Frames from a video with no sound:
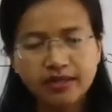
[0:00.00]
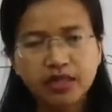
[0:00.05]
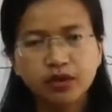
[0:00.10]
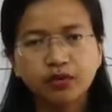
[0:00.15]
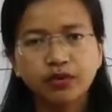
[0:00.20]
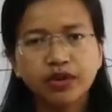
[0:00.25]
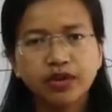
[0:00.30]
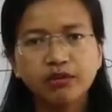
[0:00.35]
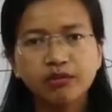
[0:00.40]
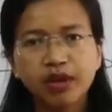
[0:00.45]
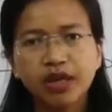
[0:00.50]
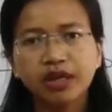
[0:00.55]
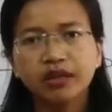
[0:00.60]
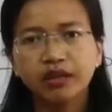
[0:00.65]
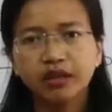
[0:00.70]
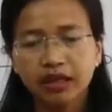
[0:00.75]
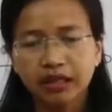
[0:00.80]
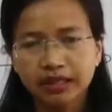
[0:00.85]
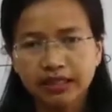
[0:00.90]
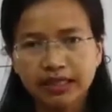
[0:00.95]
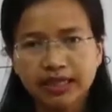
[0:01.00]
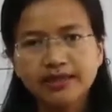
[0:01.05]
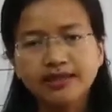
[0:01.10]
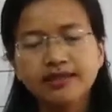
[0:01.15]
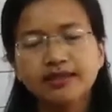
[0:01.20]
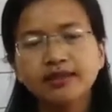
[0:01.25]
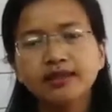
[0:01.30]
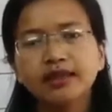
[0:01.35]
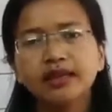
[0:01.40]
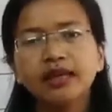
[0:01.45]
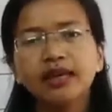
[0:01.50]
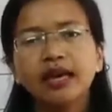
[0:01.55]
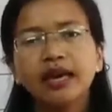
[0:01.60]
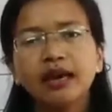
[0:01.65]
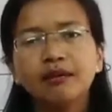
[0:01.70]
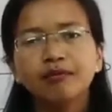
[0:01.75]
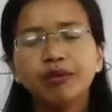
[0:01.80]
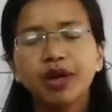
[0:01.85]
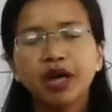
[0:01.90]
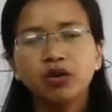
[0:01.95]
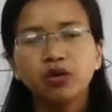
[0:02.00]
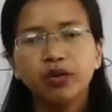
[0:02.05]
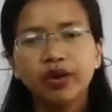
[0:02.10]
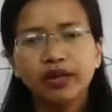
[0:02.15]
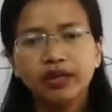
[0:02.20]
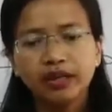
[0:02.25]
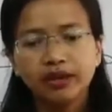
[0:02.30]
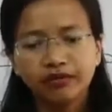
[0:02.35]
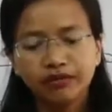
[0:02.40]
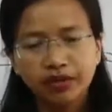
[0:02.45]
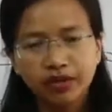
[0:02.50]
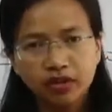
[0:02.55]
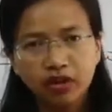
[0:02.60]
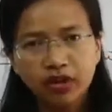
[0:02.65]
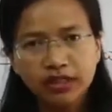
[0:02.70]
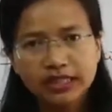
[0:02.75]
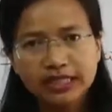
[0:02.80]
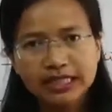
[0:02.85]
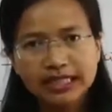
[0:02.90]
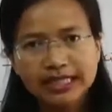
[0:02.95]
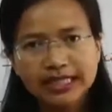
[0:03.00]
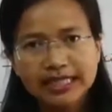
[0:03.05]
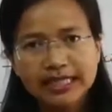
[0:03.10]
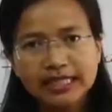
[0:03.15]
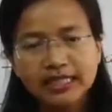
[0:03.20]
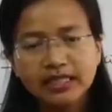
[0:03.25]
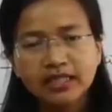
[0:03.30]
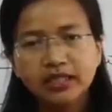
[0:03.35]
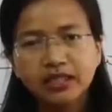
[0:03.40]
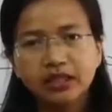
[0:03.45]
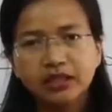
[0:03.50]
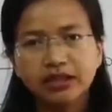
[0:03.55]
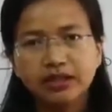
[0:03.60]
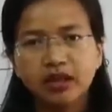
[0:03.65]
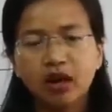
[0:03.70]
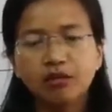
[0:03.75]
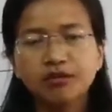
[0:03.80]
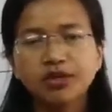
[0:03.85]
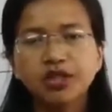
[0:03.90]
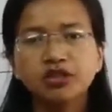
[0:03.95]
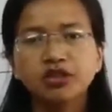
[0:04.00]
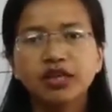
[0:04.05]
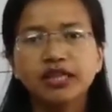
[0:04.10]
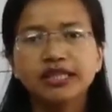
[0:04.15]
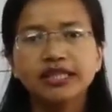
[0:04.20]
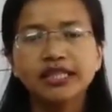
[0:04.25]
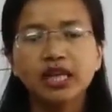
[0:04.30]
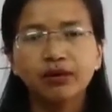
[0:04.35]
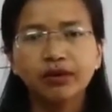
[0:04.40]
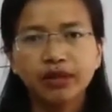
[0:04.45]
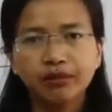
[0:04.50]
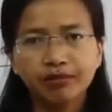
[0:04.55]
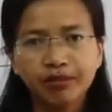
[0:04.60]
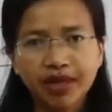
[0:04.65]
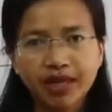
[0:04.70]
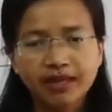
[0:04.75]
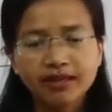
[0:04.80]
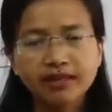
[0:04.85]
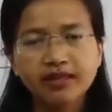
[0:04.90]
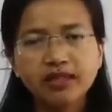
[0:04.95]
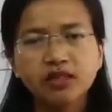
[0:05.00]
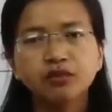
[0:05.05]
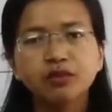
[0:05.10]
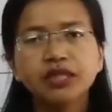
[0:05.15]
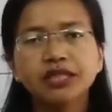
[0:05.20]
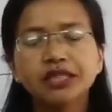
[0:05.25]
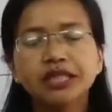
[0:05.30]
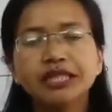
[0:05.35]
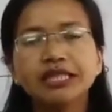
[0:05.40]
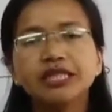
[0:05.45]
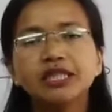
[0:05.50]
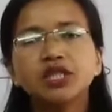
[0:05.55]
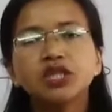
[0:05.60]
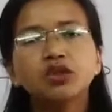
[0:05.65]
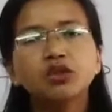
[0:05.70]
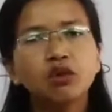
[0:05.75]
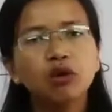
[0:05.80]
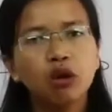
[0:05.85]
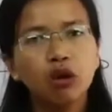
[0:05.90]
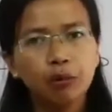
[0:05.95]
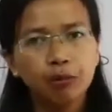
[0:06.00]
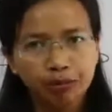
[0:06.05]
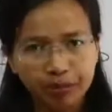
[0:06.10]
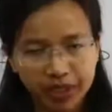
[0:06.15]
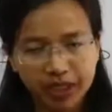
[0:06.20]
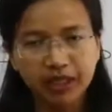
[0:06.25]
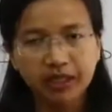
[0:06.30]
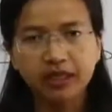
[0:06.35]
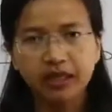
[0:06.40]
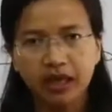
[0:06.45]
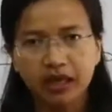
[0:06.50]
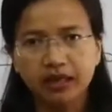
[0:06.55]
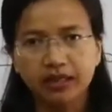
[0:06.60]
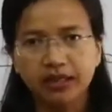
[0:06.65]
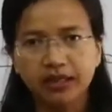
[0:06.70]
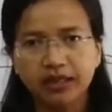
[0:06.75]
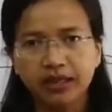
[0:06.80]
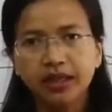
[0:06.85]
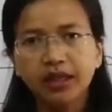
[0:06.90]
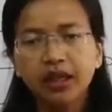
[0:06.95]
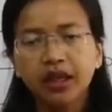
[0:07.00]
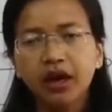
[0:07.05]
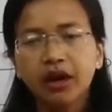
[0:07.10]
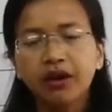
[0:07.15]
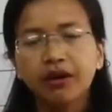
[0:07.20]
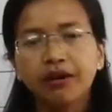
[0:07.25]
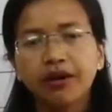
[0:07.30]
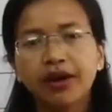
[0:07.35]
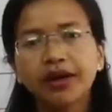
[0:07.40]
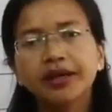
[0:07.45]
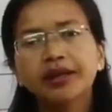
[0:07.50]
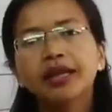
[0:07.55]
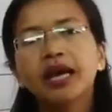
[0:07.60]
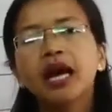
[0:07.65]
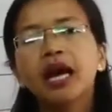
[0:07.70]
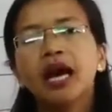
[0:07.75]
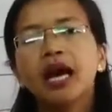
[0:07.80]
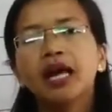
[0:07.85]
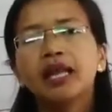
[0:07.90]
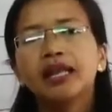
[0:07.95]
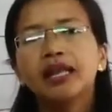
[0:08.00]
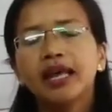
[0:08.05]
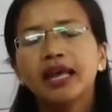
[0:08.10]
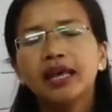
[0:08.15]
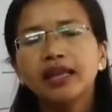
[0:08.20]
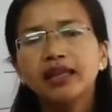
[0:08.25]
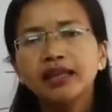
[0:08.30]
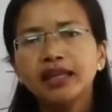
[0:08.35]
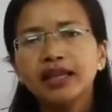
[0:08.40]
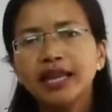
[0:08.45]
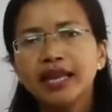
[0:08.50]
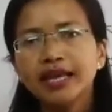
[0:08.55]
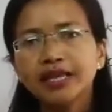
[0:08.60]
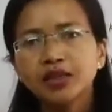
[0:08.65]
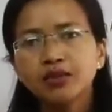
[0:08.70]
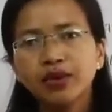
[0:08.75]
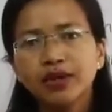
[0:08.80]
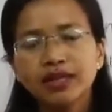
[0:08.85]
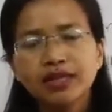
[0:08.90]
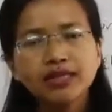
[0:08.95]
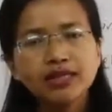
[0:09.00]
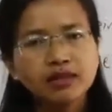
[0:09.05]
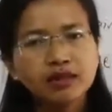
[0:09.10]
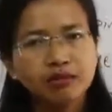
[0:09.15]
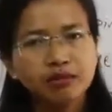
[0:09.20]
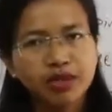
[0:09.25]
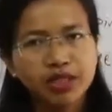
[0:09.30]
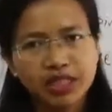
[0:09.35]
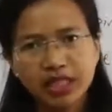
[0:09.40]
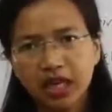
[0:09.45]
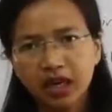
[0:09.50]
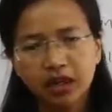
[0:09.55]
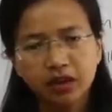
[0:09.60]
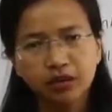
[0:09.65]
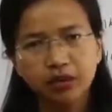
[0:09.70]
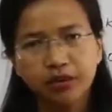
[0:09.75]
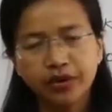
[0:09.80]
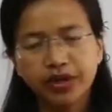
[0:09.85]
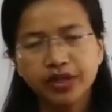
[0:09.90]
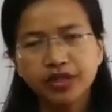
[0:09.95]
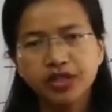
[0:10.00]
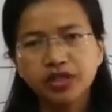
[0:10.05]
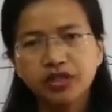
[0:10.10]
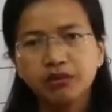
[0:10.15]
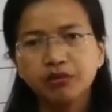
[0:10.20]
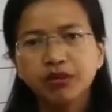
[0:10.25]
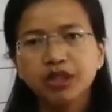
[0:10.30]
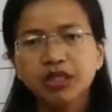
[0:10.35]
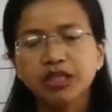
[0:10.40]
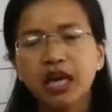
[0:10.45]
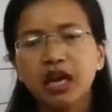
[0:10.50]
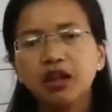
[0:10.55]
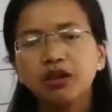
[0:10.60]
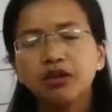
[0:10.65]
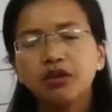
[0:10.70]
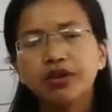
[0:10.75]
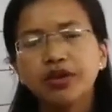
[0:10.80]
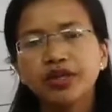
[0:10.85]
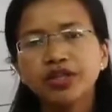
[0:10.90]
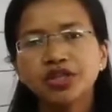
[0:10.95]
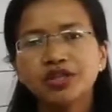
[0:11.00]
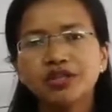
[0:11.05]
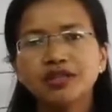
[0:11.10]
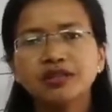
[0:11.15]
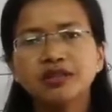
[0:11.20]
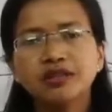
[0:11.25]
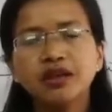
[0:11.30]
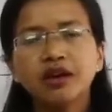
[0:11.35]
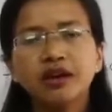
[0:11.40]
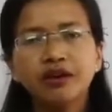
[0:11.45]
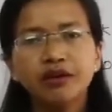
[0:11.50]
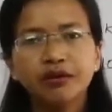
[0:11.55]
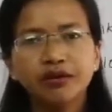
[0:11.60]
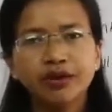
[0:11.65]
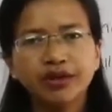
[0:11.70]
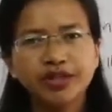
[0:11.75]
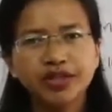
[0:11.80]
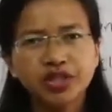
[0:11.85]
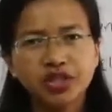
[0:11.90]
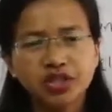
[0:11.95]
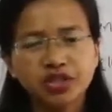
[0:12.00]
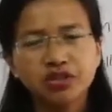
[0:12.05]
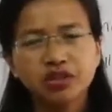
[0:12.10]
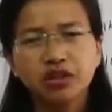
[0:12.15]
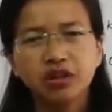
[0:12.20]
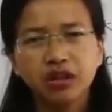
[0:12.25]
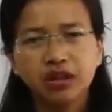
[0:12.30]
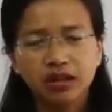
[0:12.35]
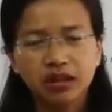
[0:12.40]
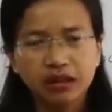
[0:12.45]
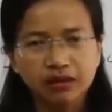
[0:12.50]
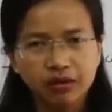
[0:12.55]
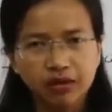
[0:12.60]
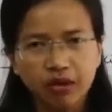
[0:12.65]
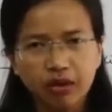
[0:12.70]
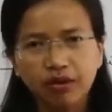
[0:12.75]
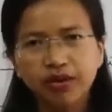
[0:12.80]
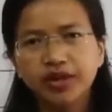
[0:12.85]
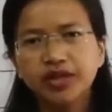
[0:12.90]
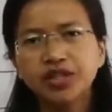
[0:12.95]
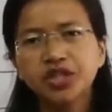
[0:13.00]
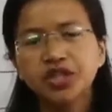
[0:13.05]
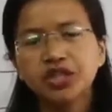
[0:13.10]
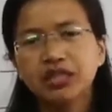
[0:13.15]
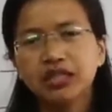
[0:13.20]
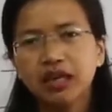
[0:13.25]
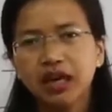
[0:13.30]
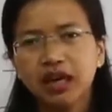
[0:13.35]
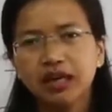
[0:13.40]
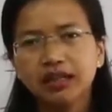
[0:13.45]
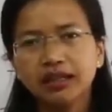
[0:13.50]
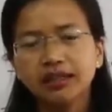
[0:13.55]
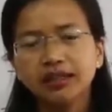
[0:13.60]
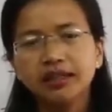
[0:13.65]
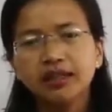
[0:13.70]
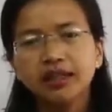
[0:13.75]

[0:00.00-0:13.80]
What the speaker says: It will remain colorless. But when a phenolphthalein comes in contact with a base, it will turn into pink color. Alright, then the next one is methyl orange. Methyl orange is reddish orange in color.